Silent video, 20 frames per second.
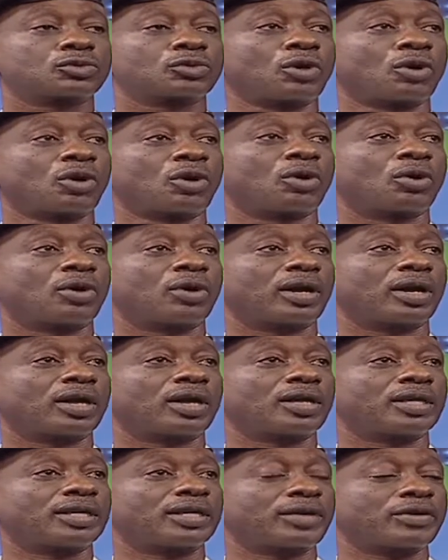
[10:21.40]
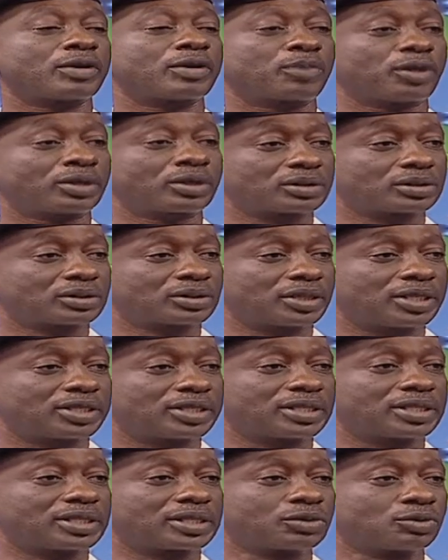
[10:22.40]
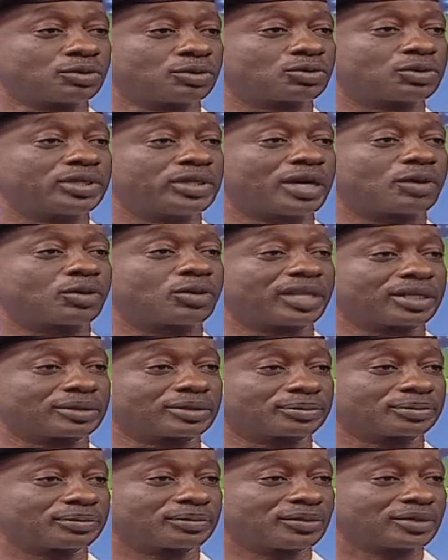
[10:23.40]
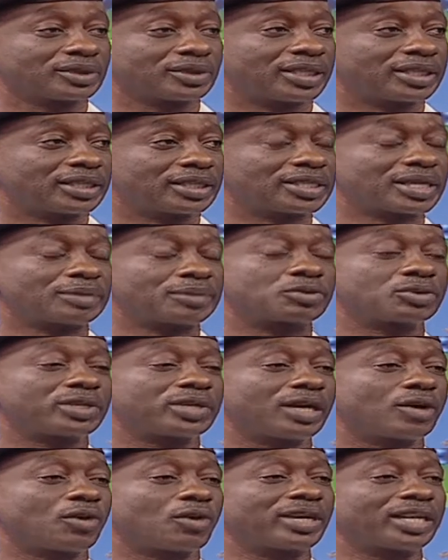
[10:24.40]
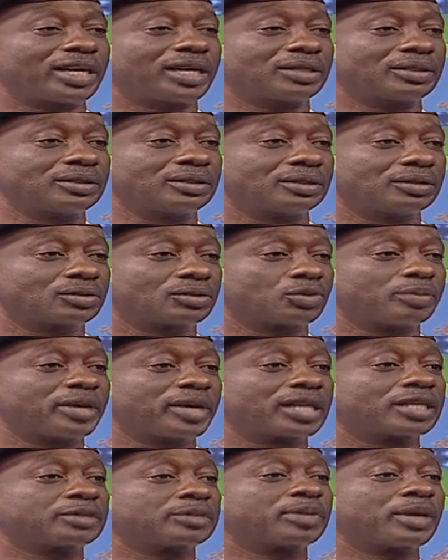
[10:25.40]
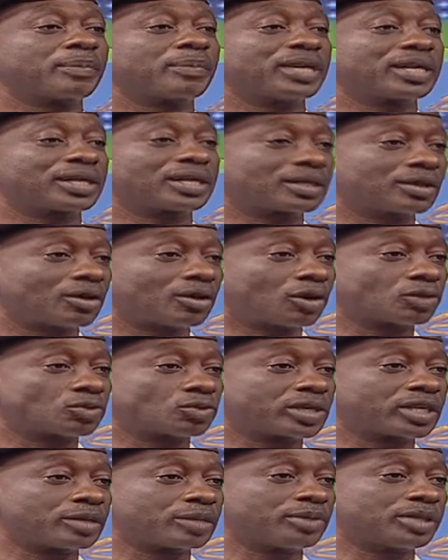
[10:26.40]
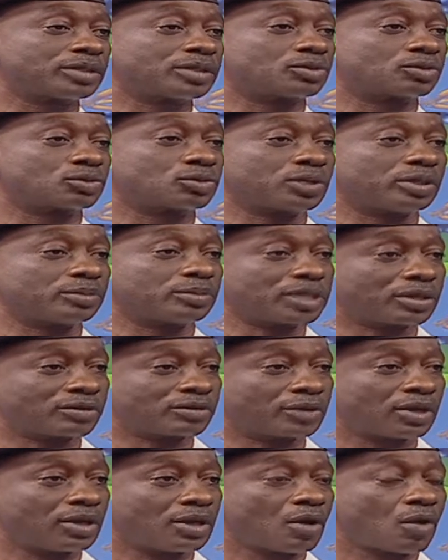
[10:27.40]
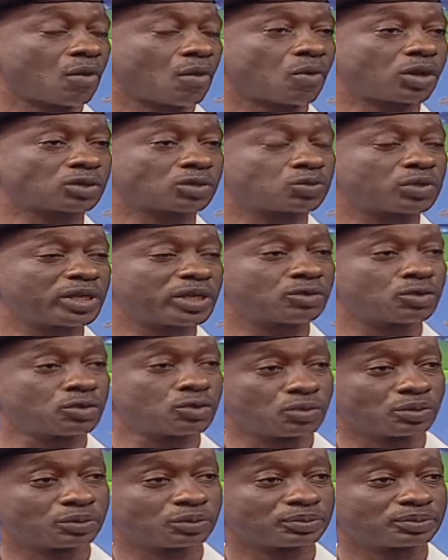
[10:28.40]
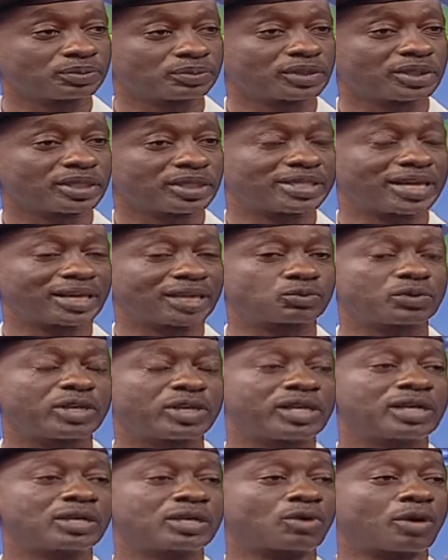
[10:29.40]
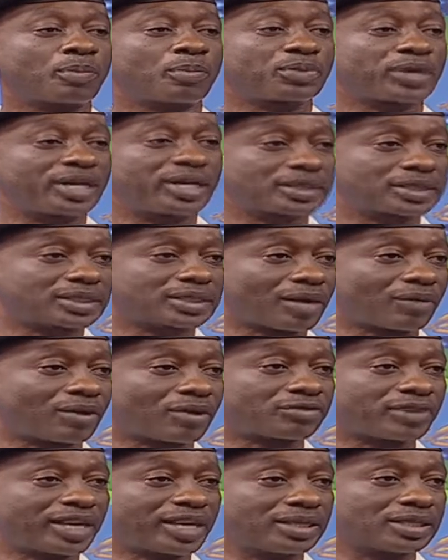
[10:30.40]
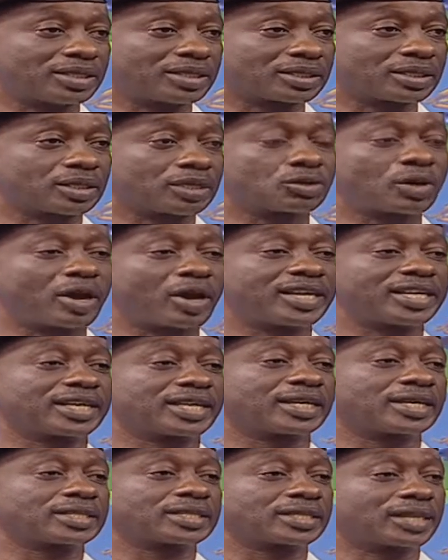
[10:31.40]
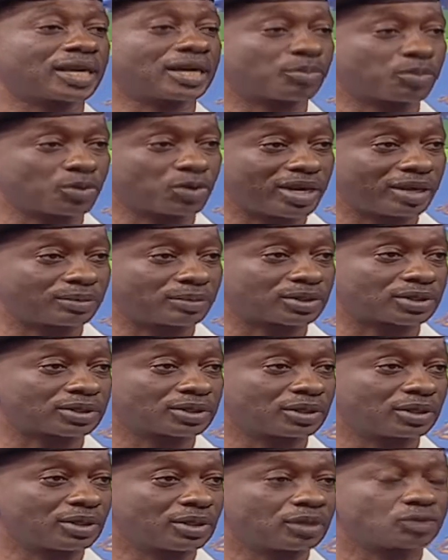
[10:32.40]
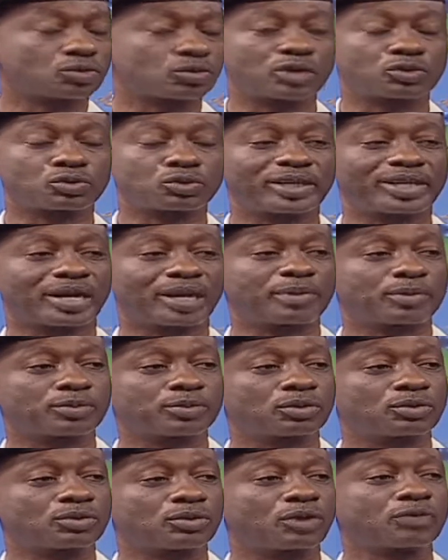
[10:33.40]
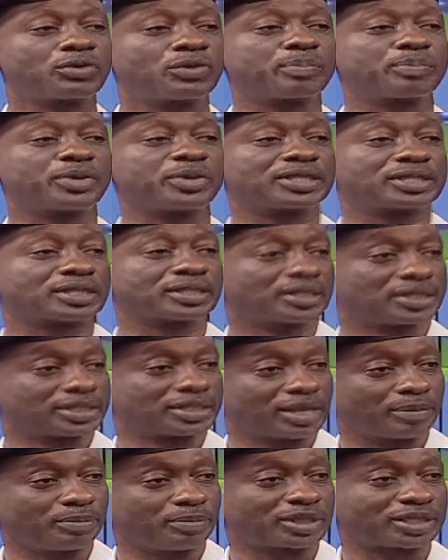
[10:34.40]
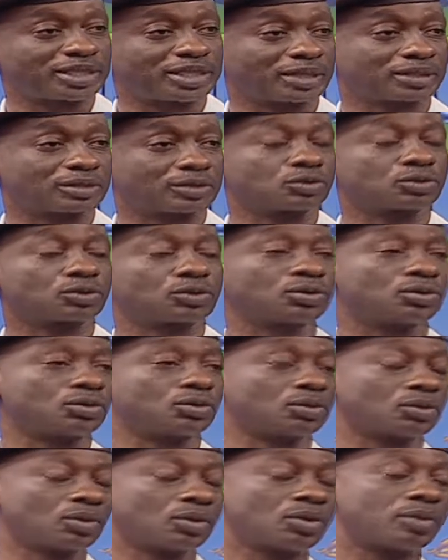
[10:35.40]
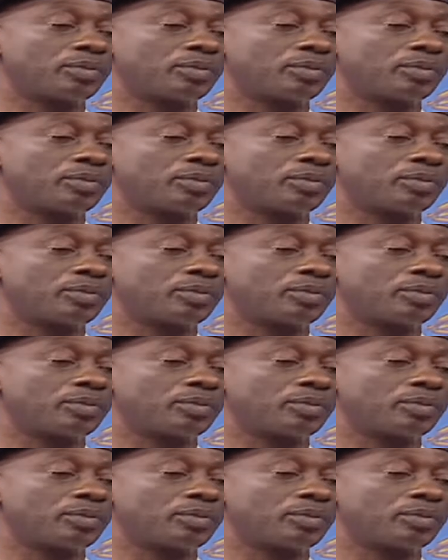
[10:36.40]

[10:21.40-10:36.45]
So the report is issued to the owner, and it's up to the owner to make it public or to keep it to himself. What we do is that we incorporate our findings into educational programs to ensure that people don't repeat same mistake to